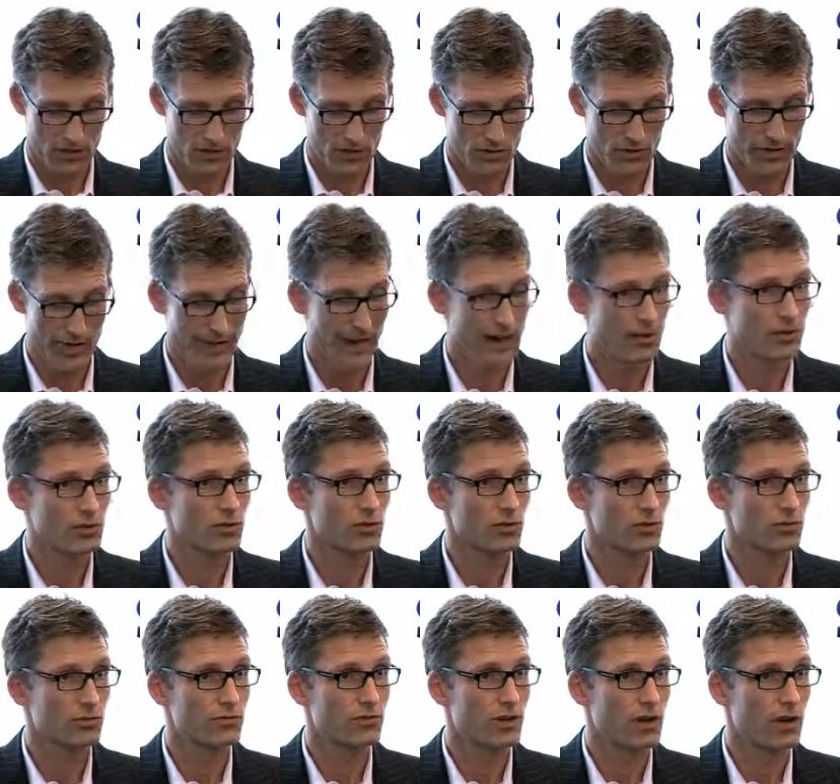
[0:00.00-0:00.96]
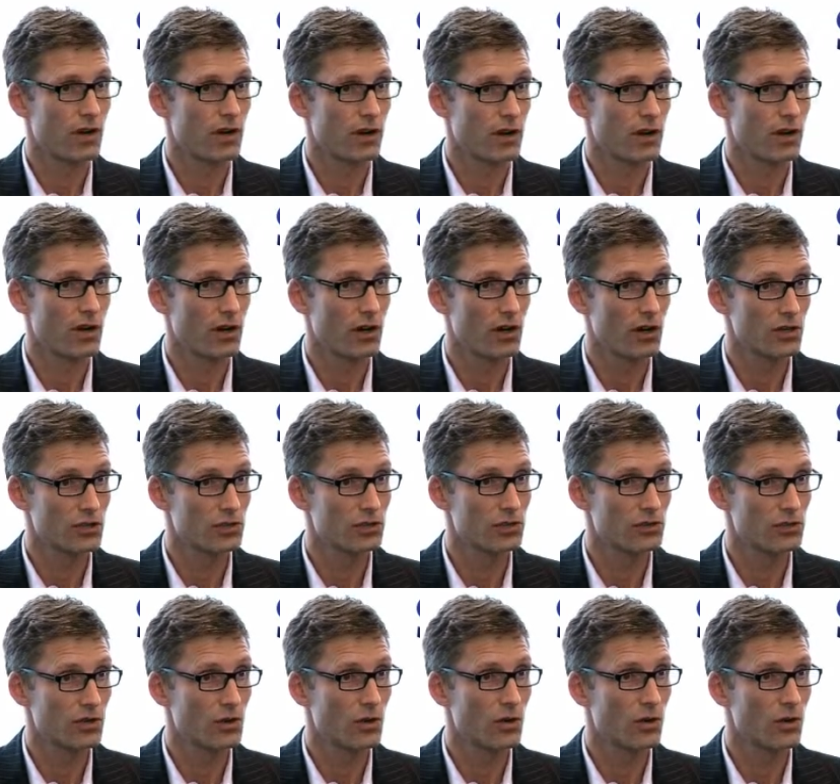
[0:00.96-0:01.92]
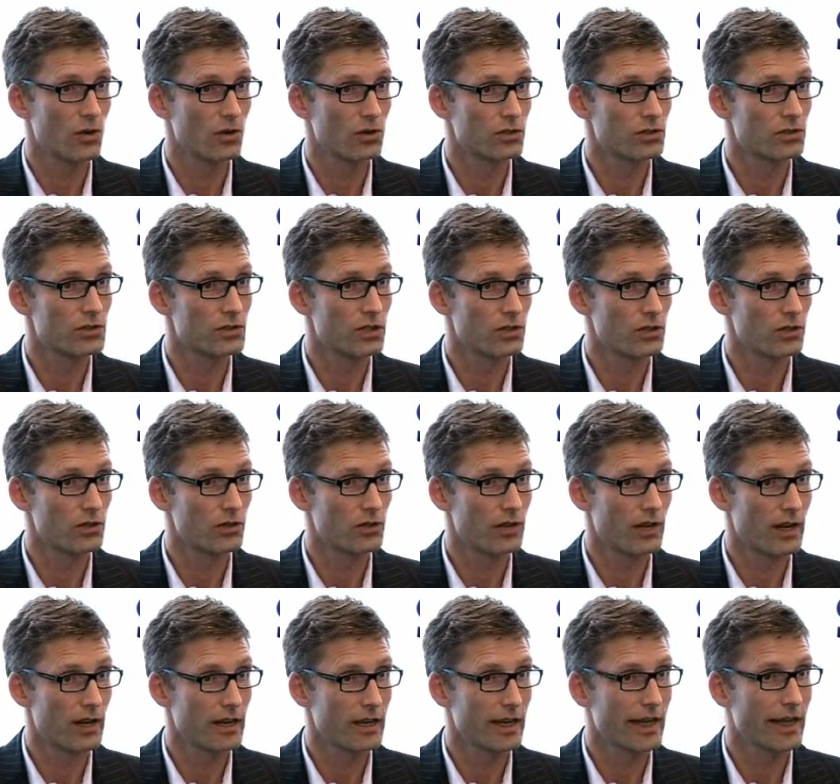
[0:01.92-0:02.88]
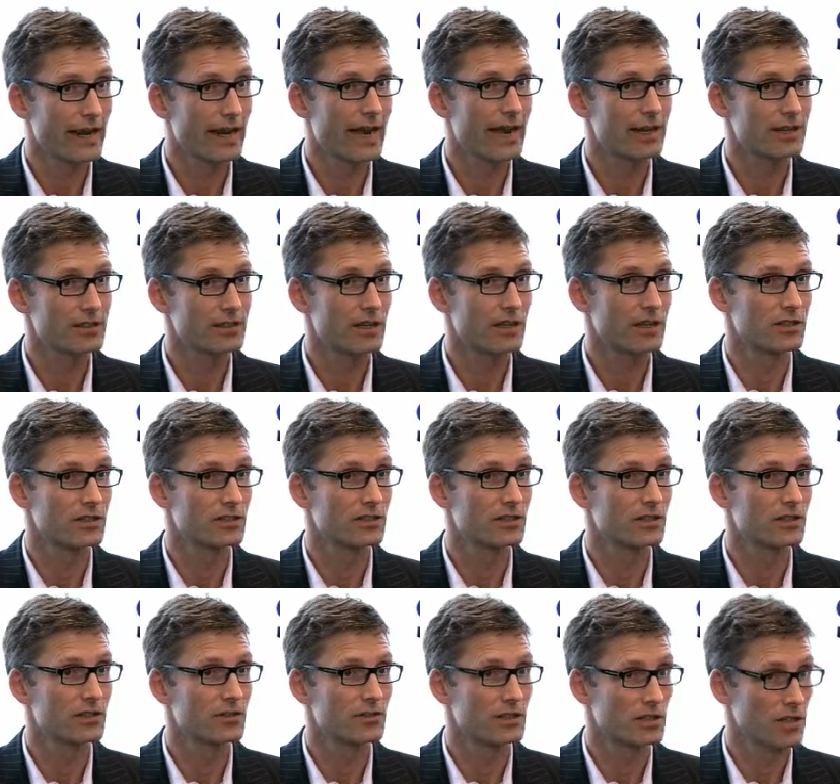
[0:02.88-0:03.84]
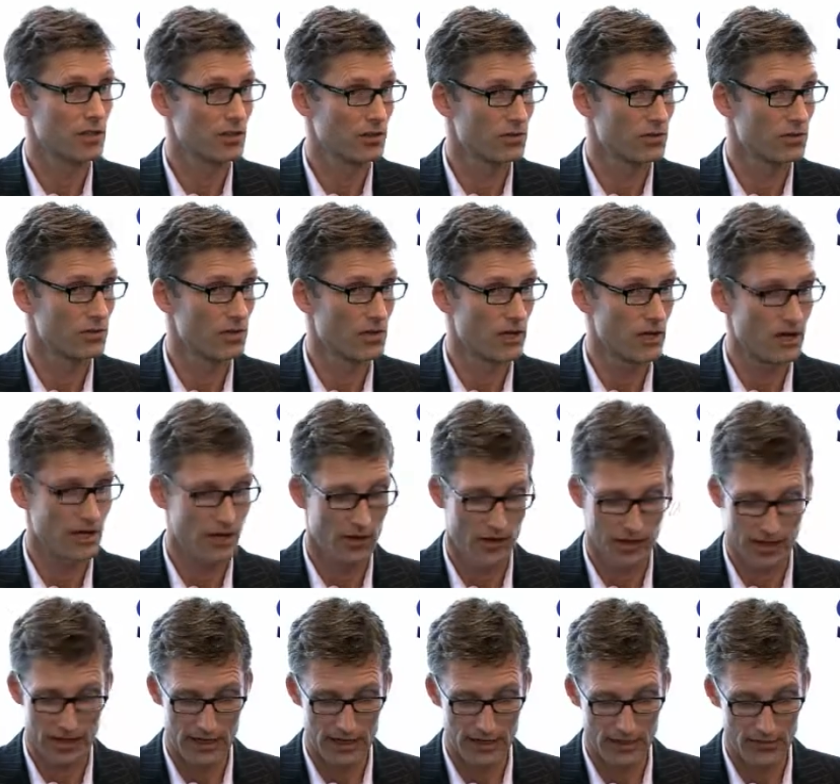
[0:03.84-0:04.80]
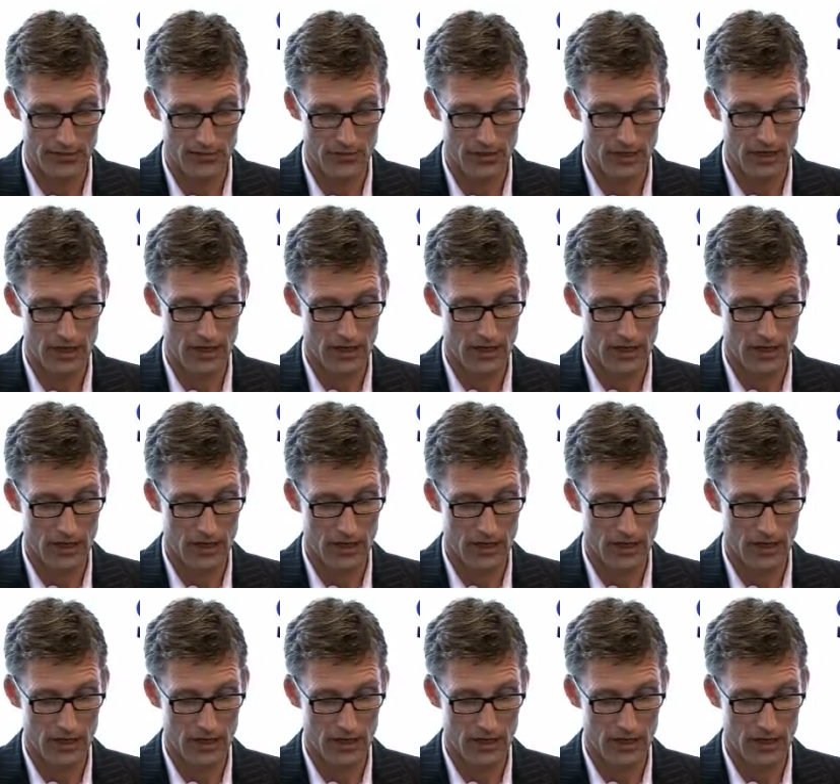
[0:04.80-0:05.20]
do I outsource for lower cost or to gain access to skills that I don't have?